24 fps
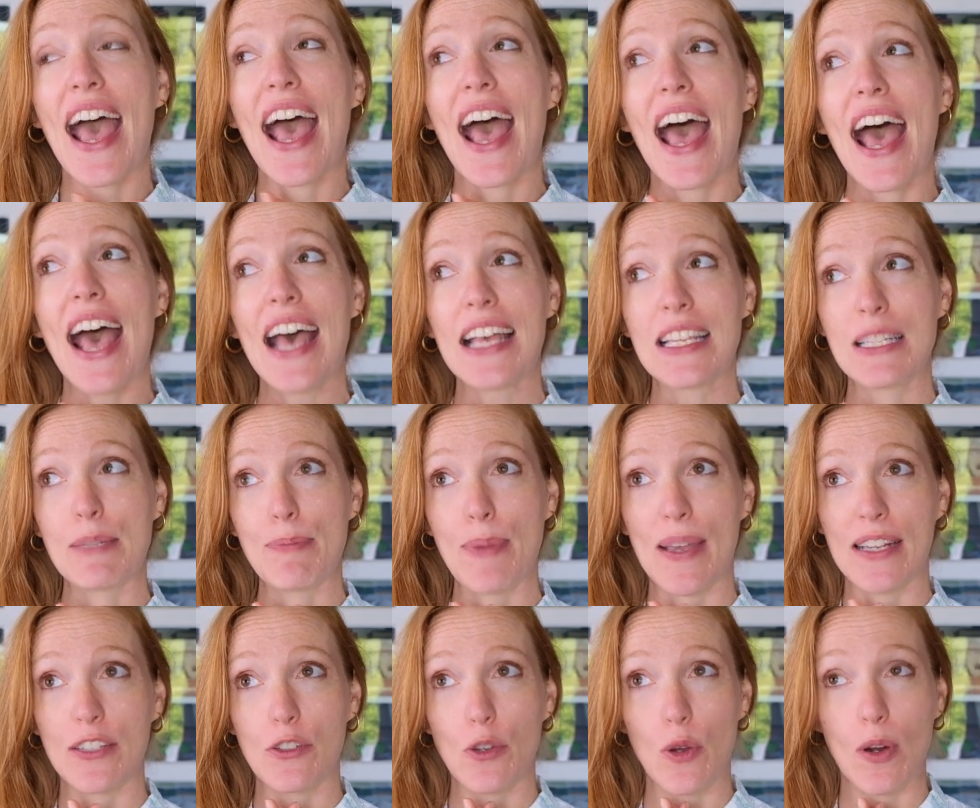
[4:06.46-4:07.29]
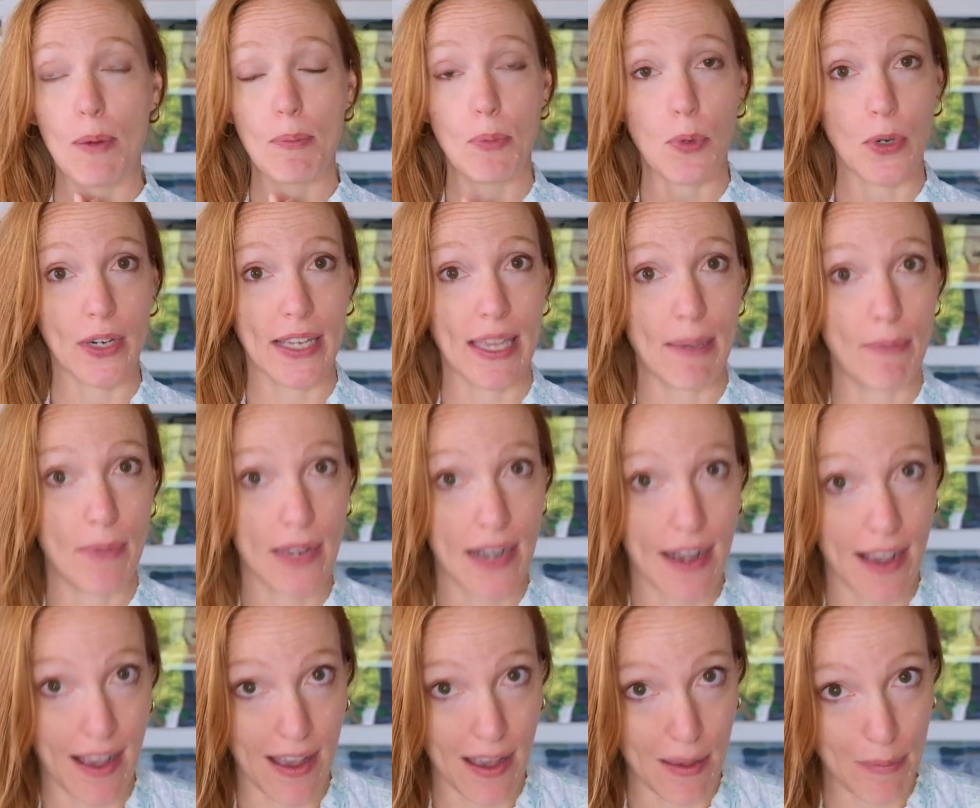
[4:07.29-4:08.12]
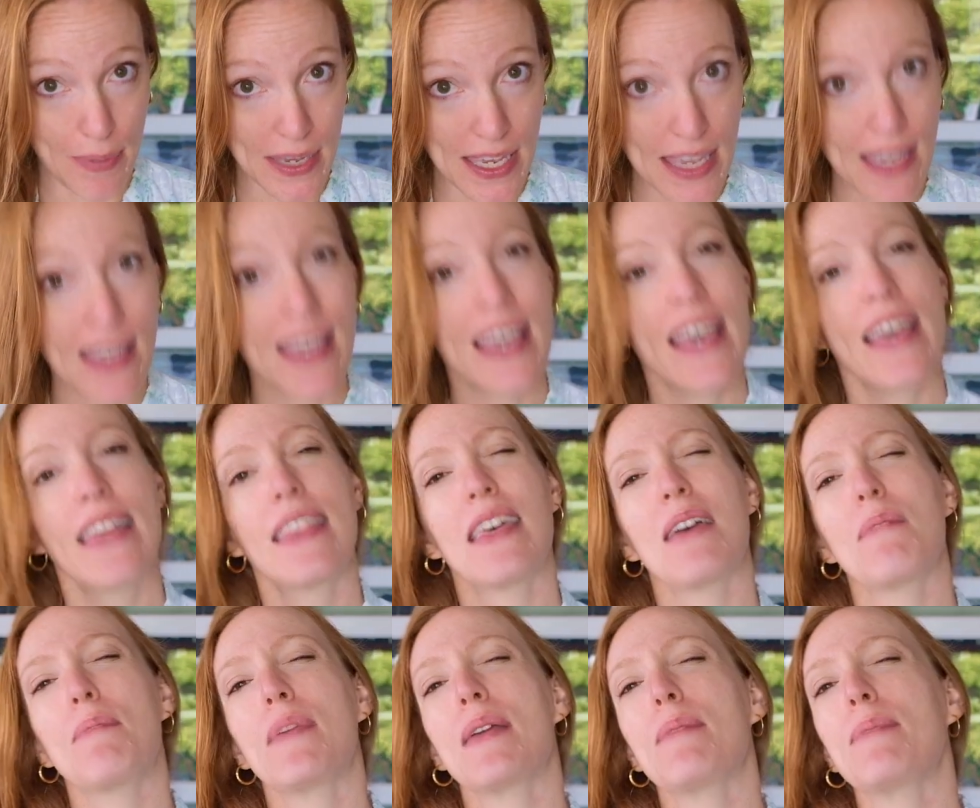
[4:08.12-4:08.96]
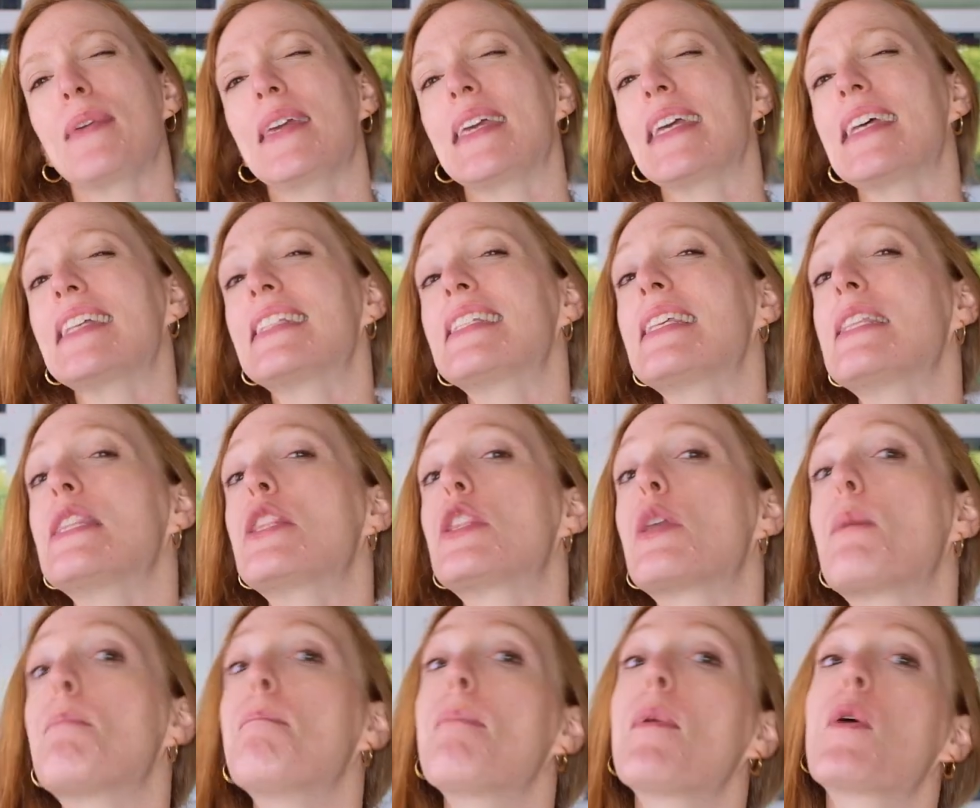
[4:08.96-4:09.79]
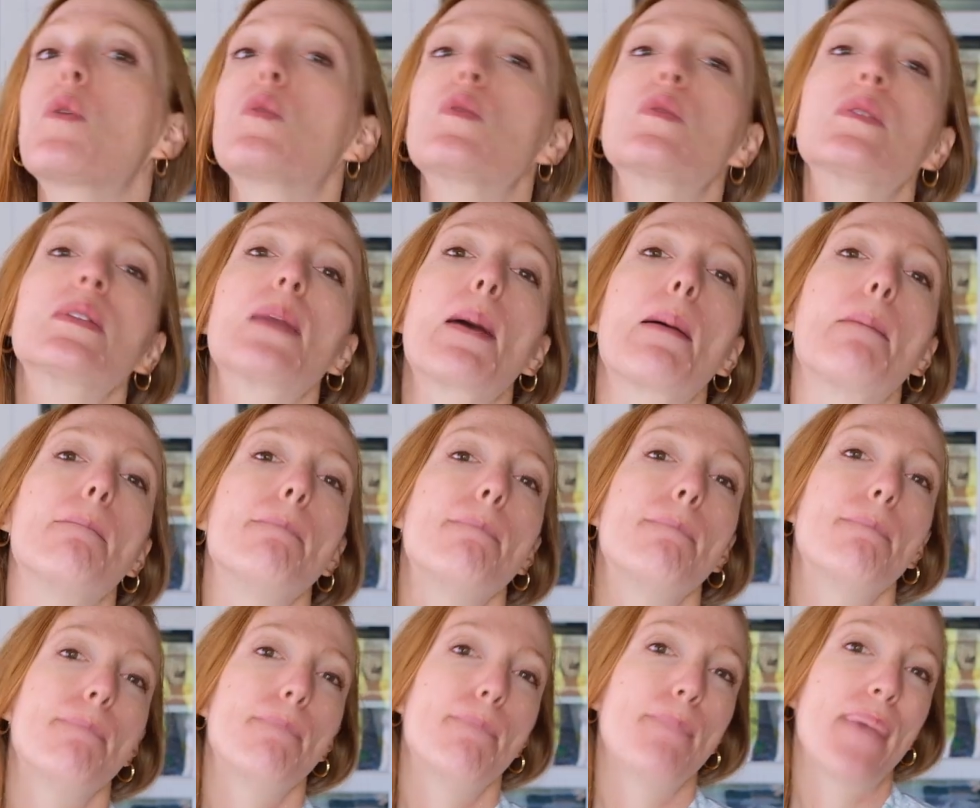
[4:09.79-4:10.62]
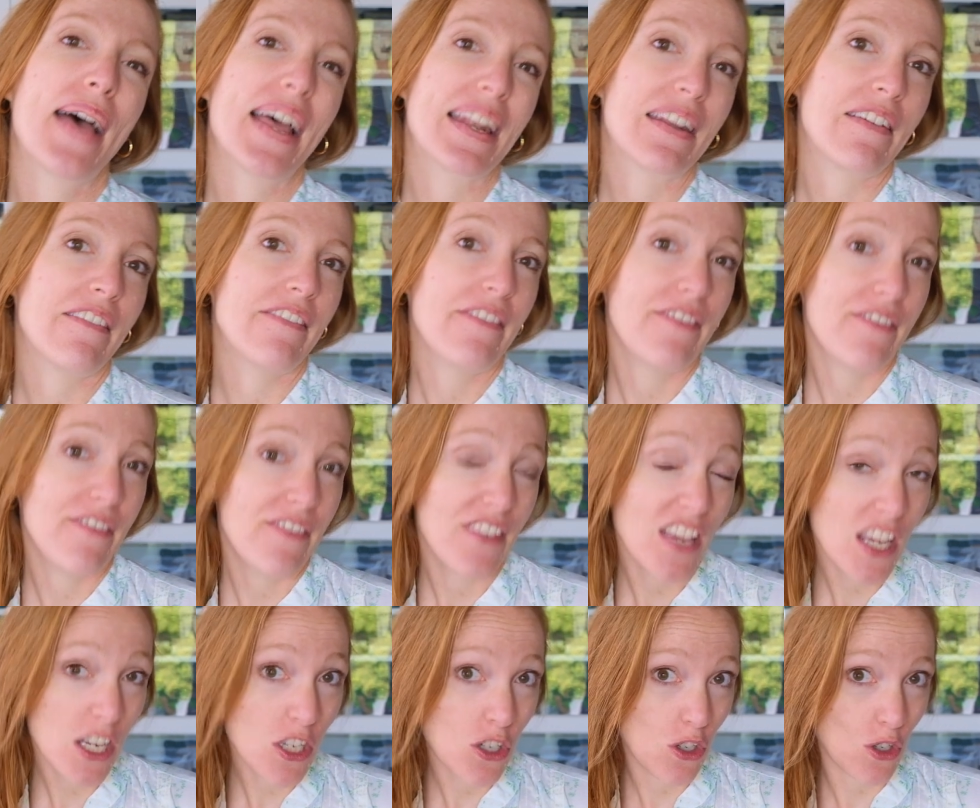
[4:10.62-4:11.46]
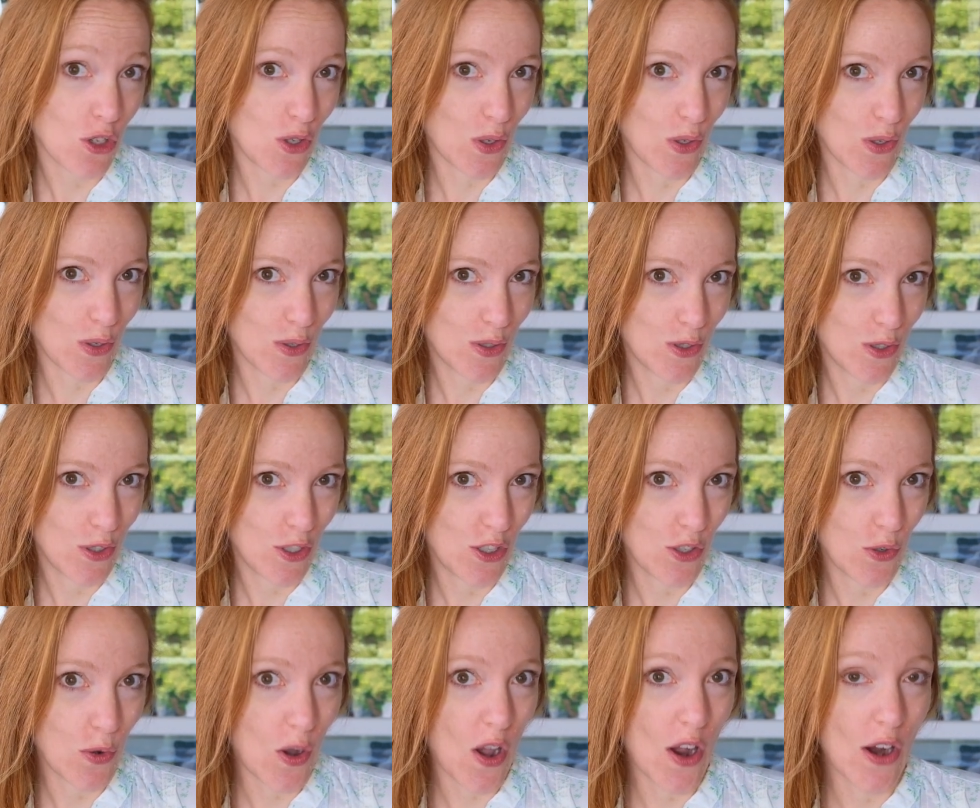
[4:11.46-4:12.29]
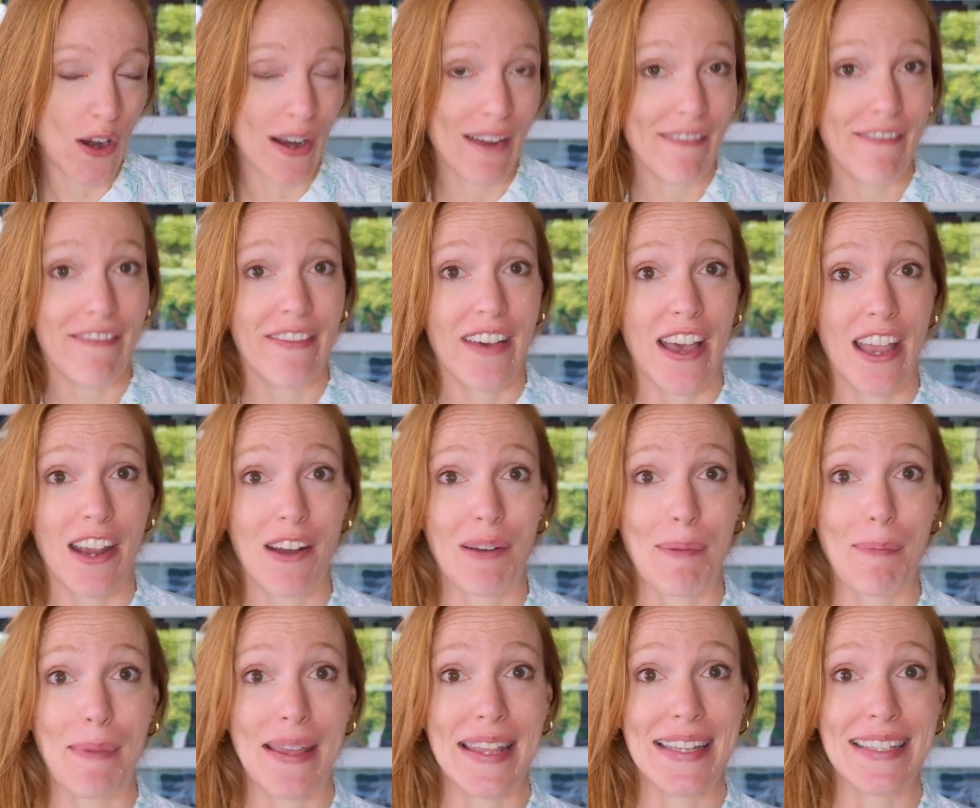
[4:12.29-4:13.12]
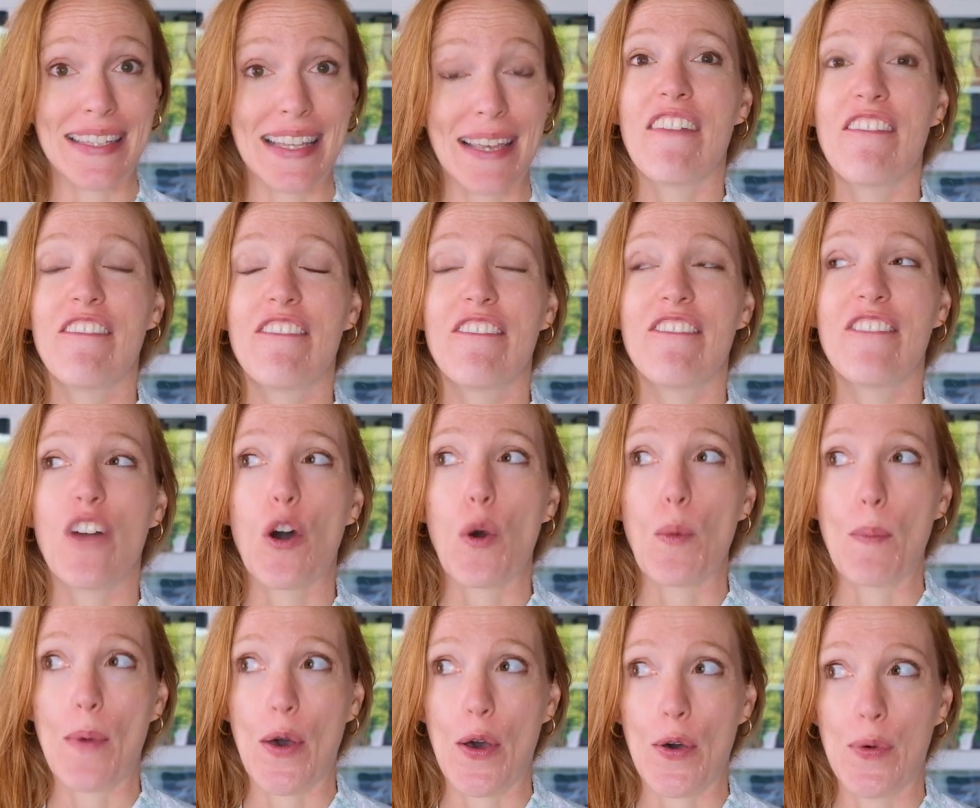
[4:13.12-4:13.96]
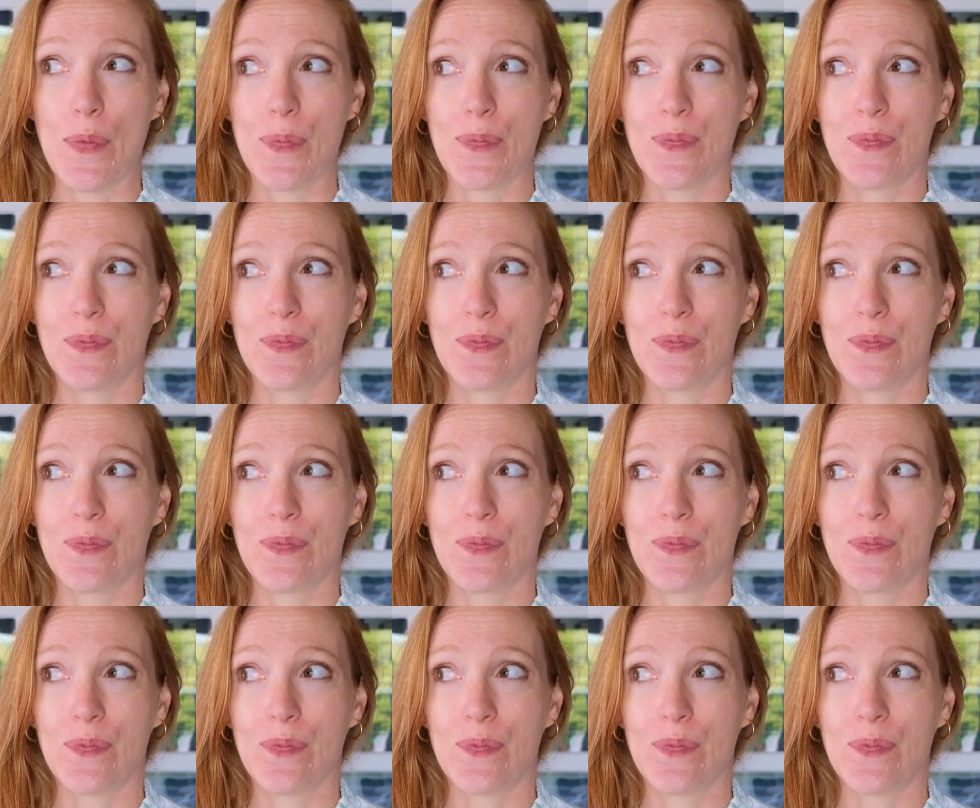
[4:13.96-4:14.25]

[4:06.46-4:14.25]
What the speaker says: aspect to our board gaming hobby that maybe isn't the most beneficial to our environment, FOMO.